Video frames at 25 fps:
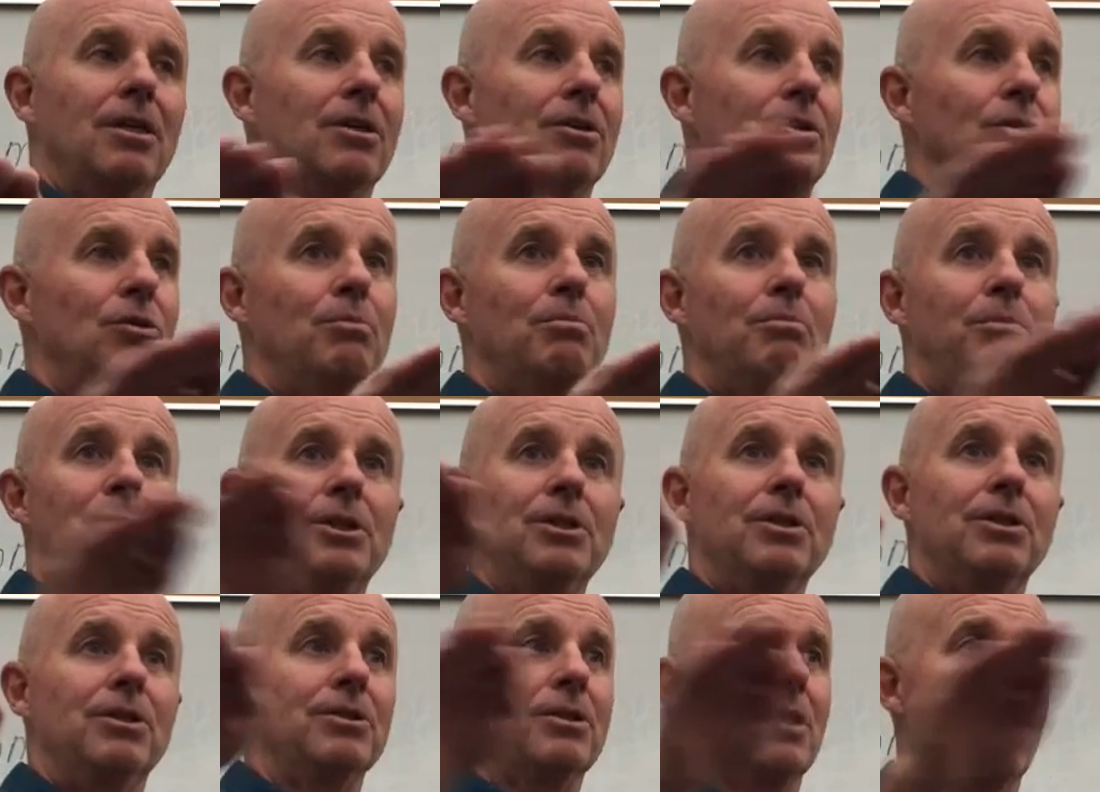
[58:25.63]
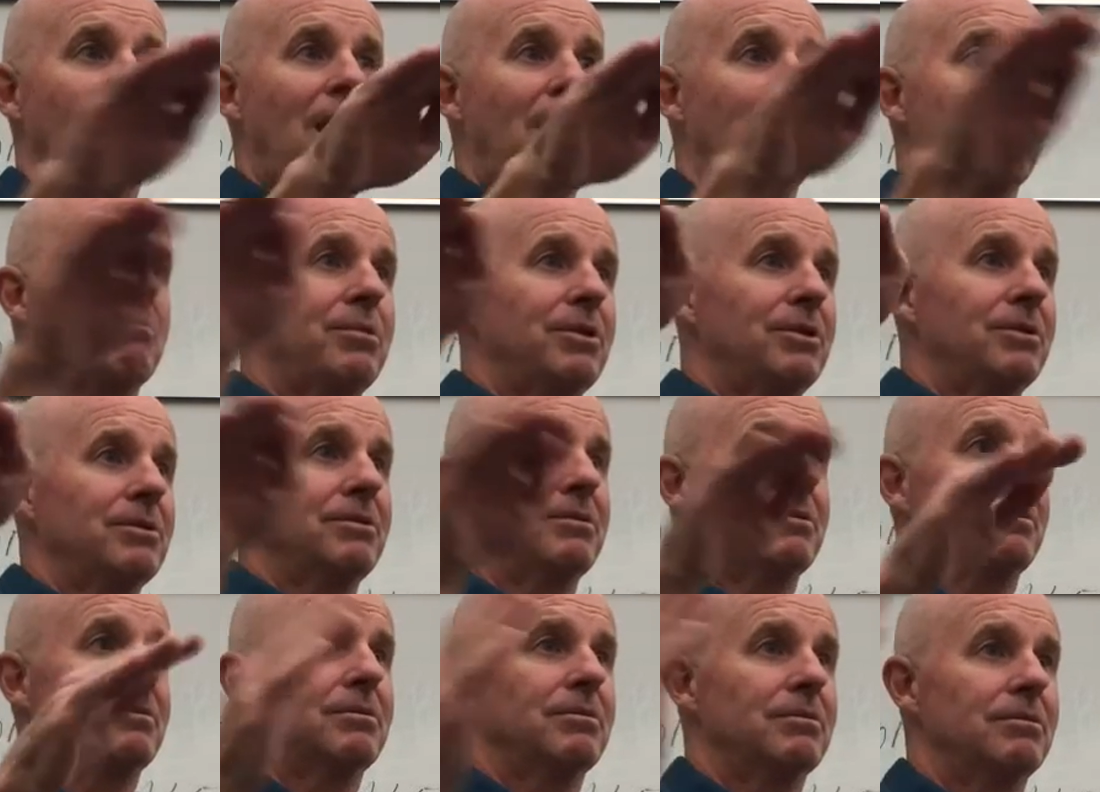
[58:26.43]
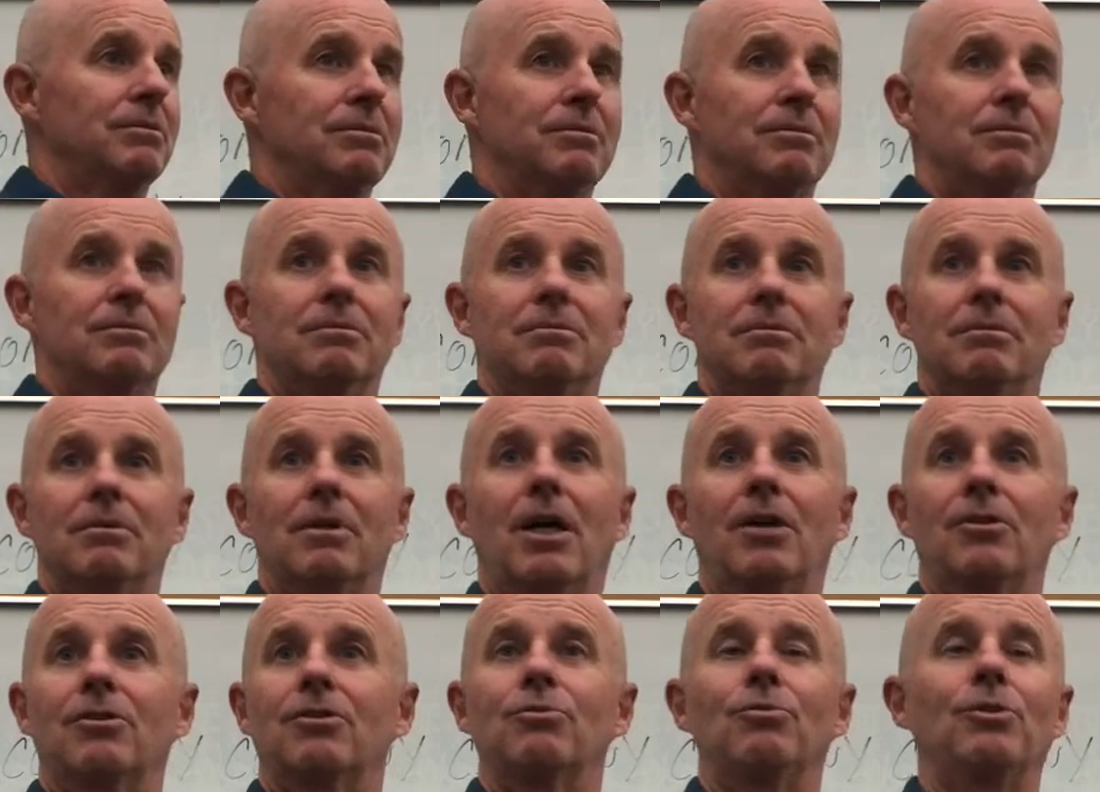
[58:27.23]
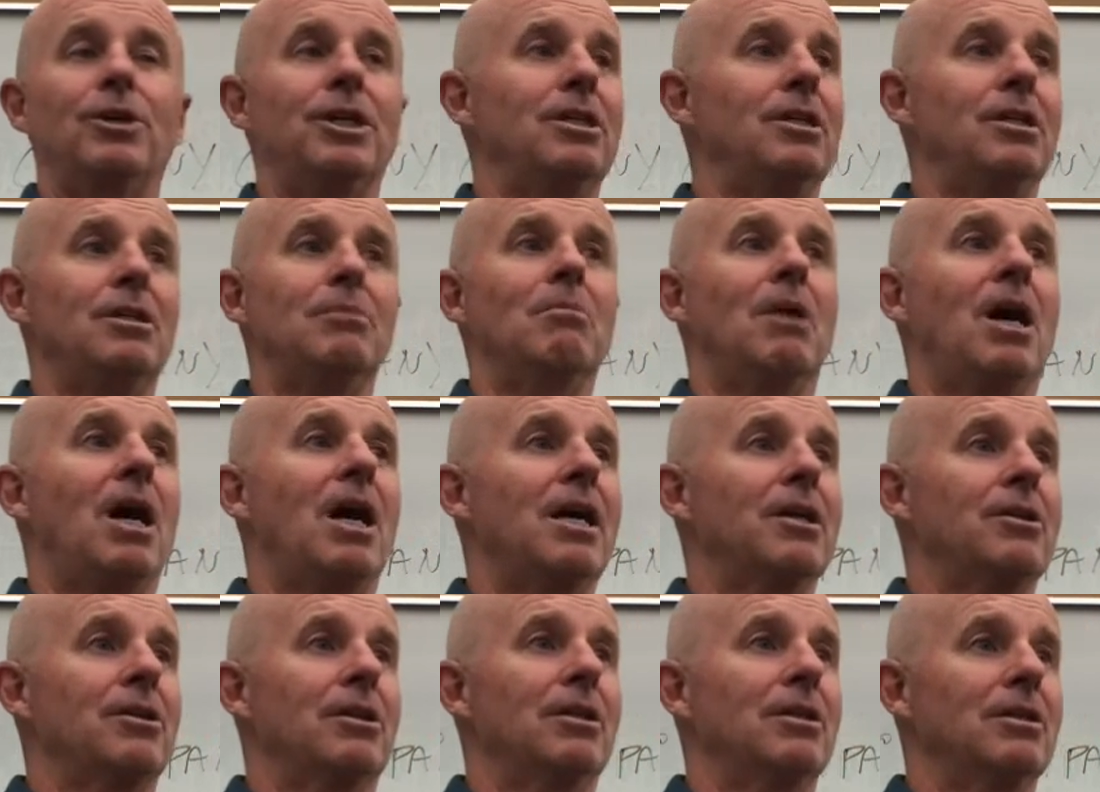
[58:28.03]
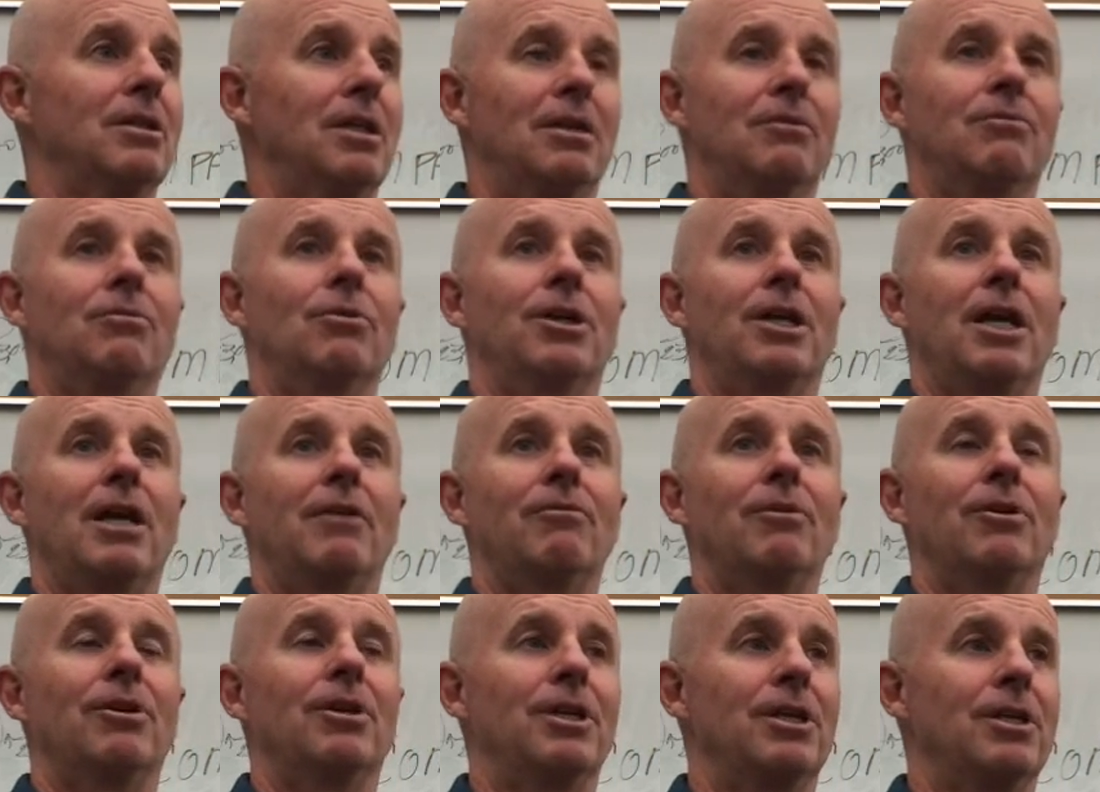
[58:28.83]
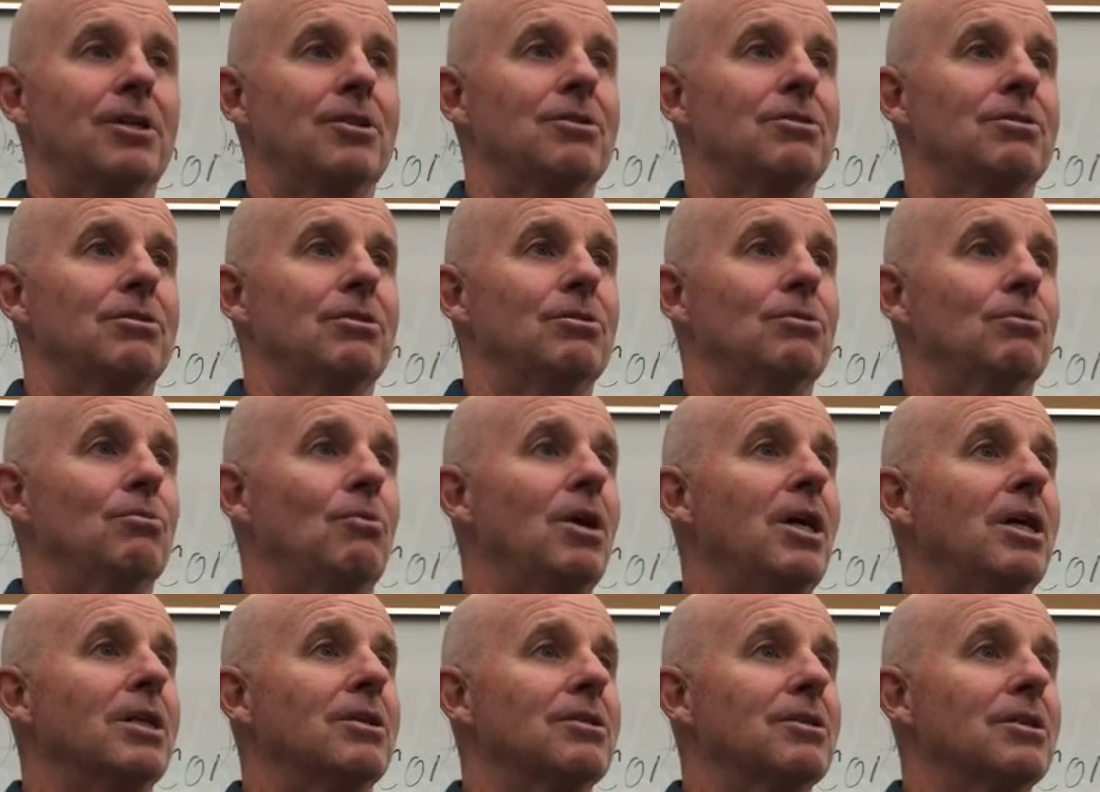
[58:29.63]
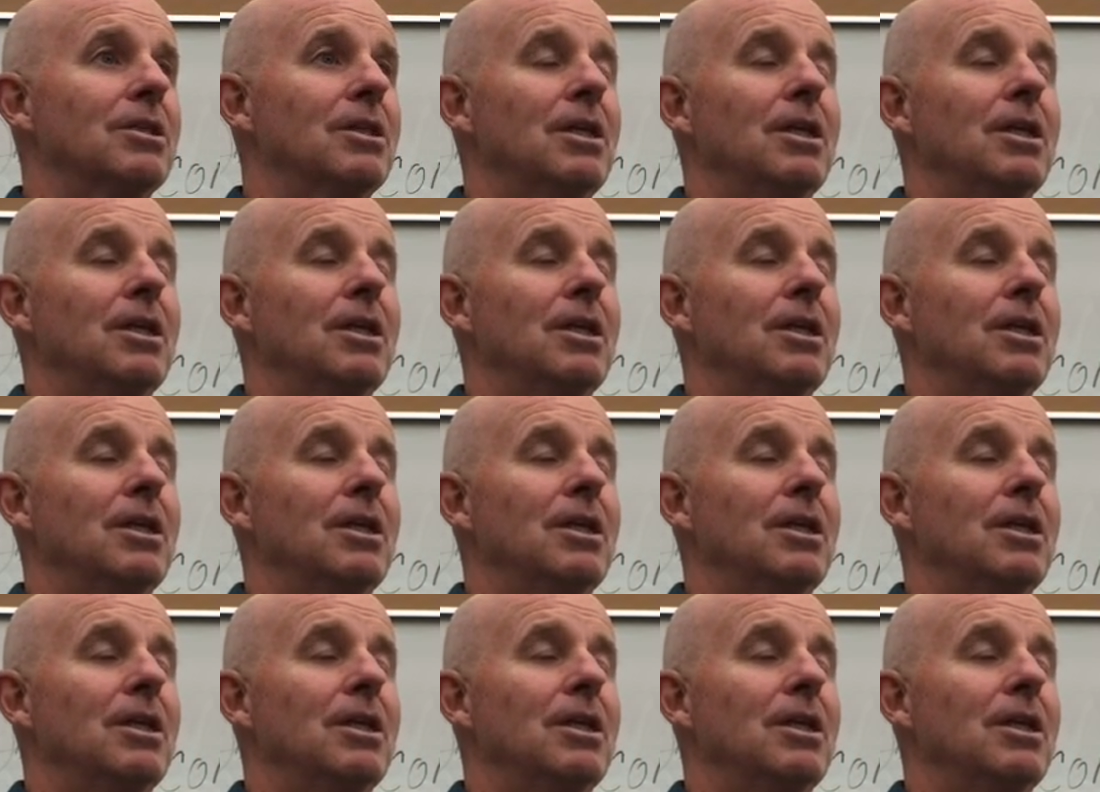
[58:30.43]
You build up a 3D model of whatever it is you want.